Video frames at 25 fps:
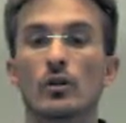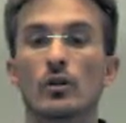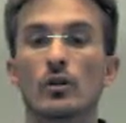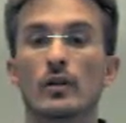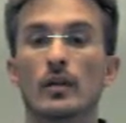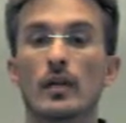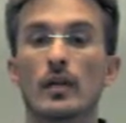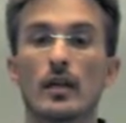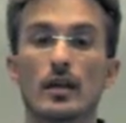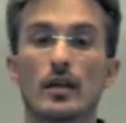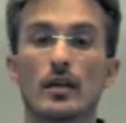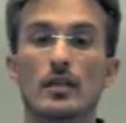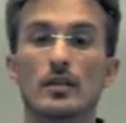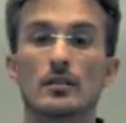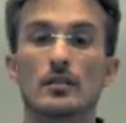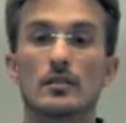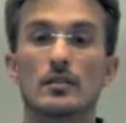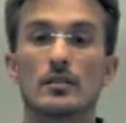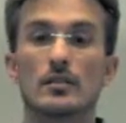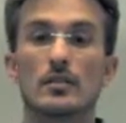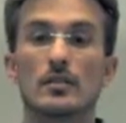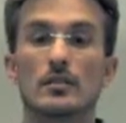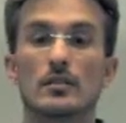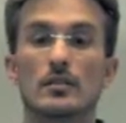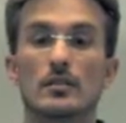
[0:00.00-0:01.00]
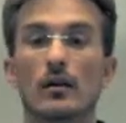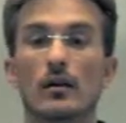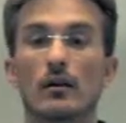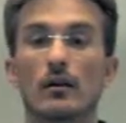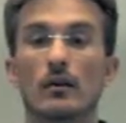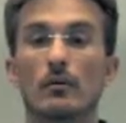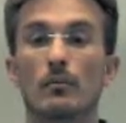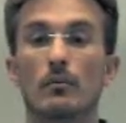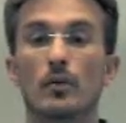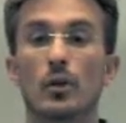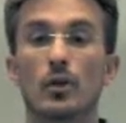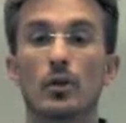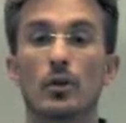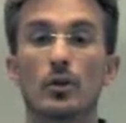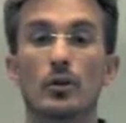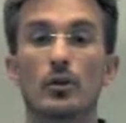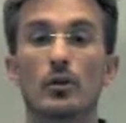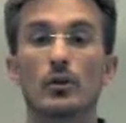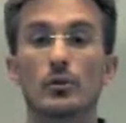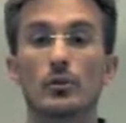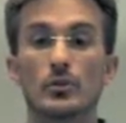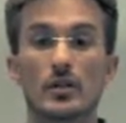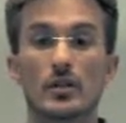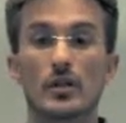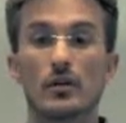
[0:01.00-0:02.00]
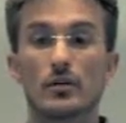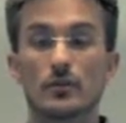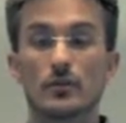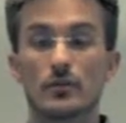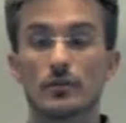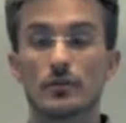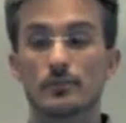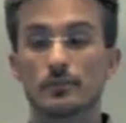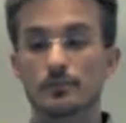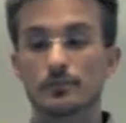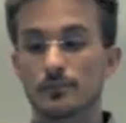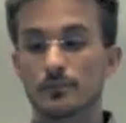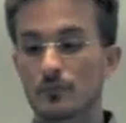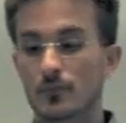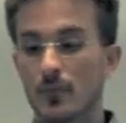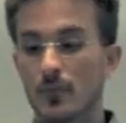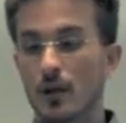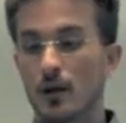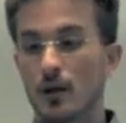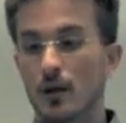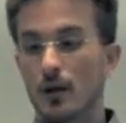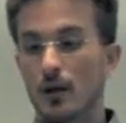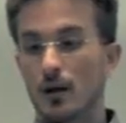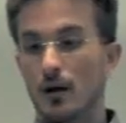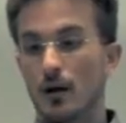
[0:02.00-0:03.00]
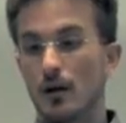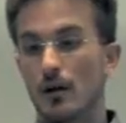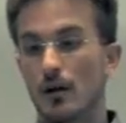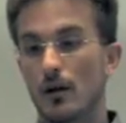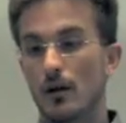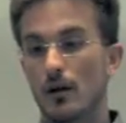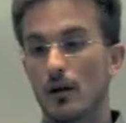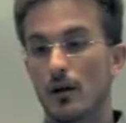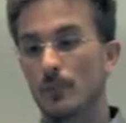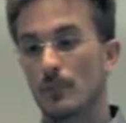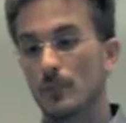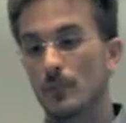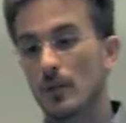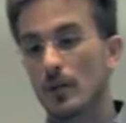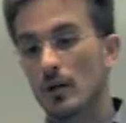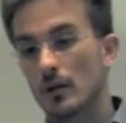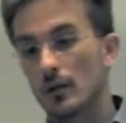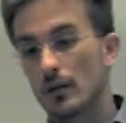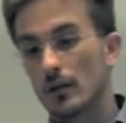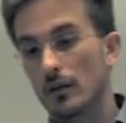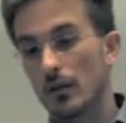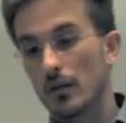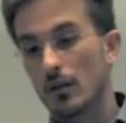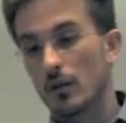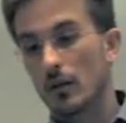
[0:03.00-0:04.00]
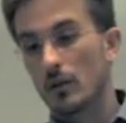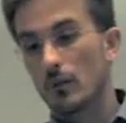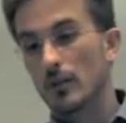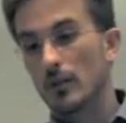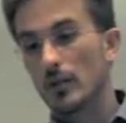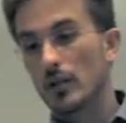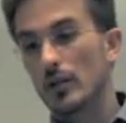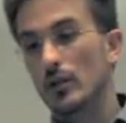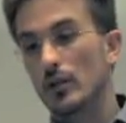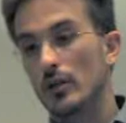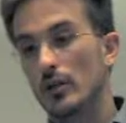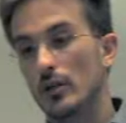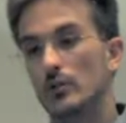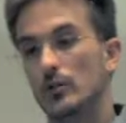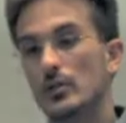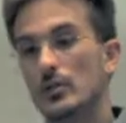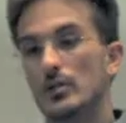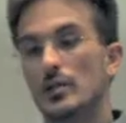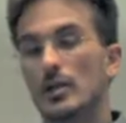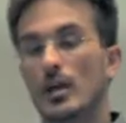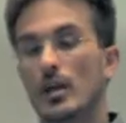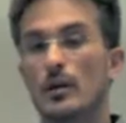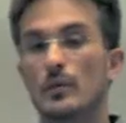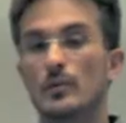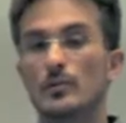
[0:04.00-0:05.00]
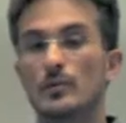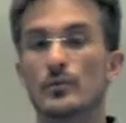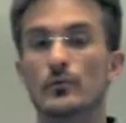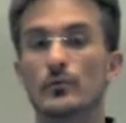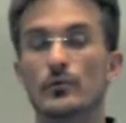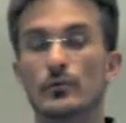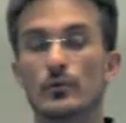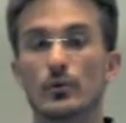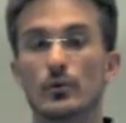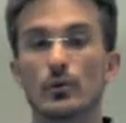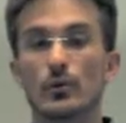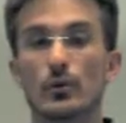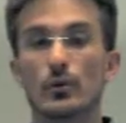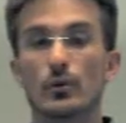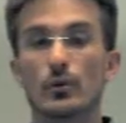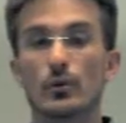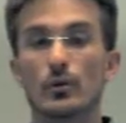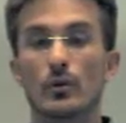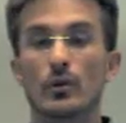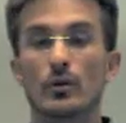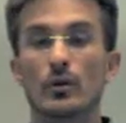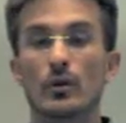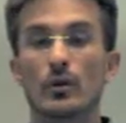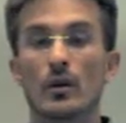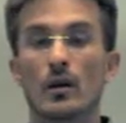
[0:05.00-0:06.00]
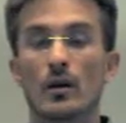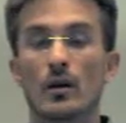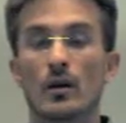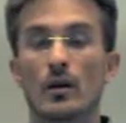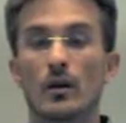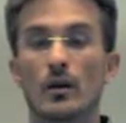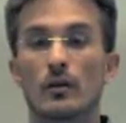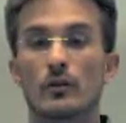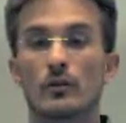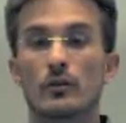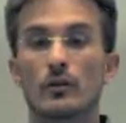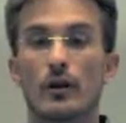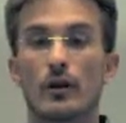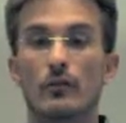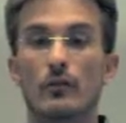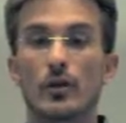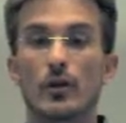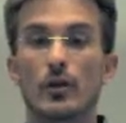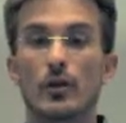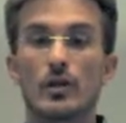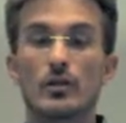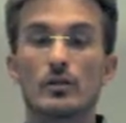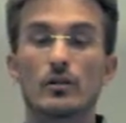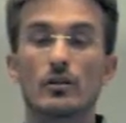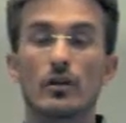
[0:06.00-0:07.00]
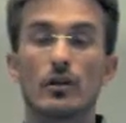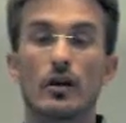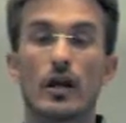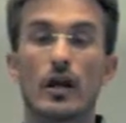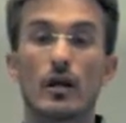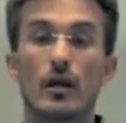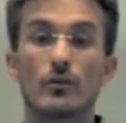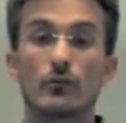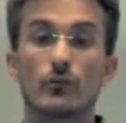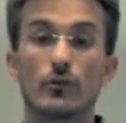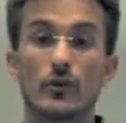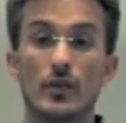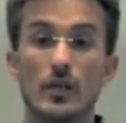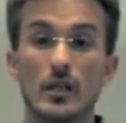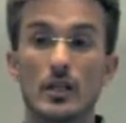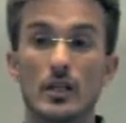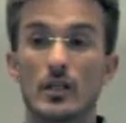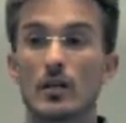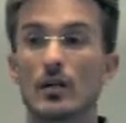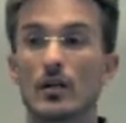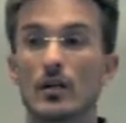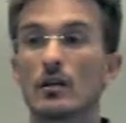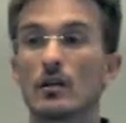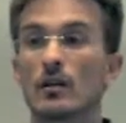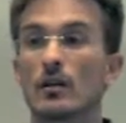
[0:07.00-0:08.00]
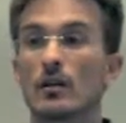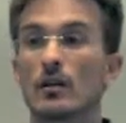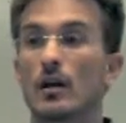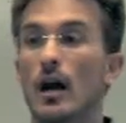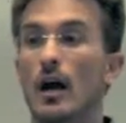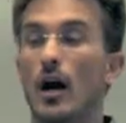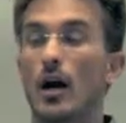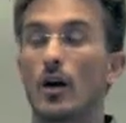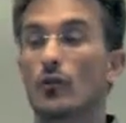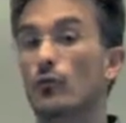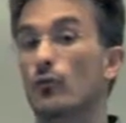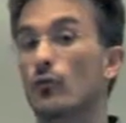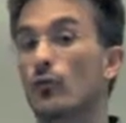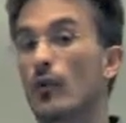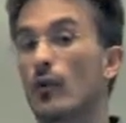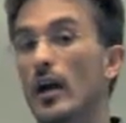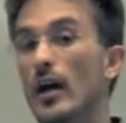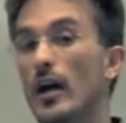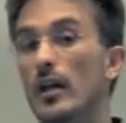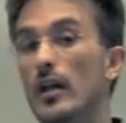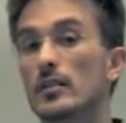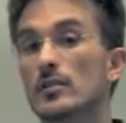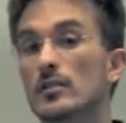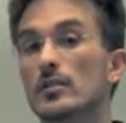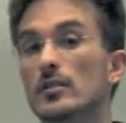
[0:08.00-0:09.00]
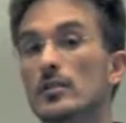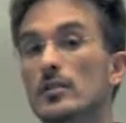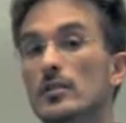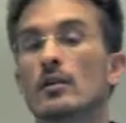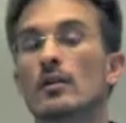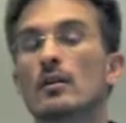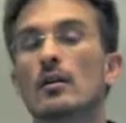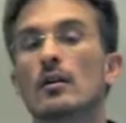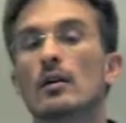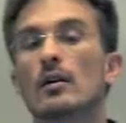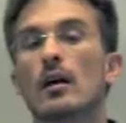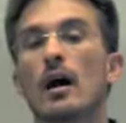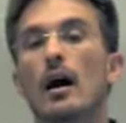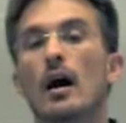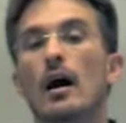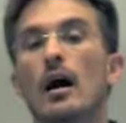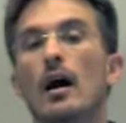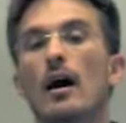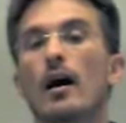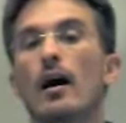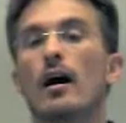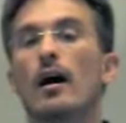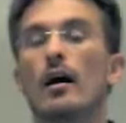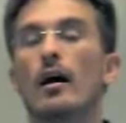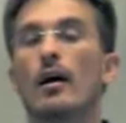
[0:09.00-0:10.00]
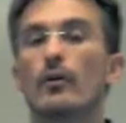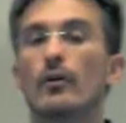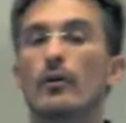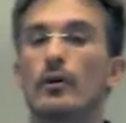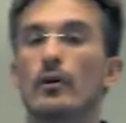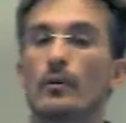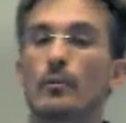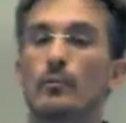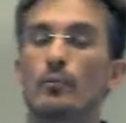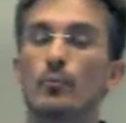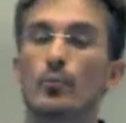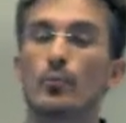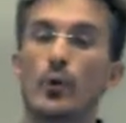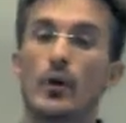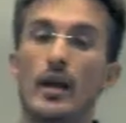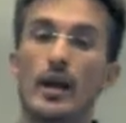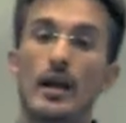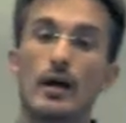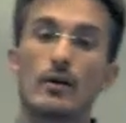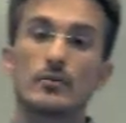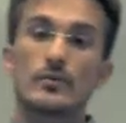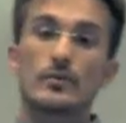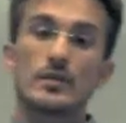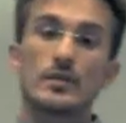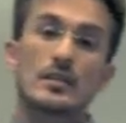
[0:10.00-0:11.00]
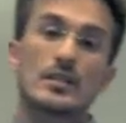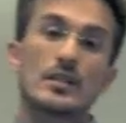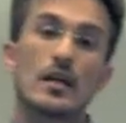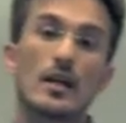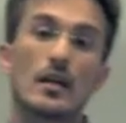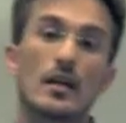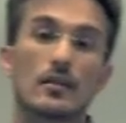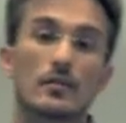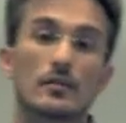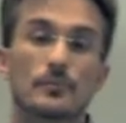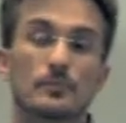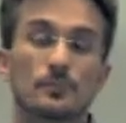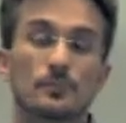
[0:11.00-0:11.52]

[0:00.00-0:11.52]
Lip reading: kids learn new skills. Um, the company uses games to have your kids learn how to read, how to write, how to pronunciate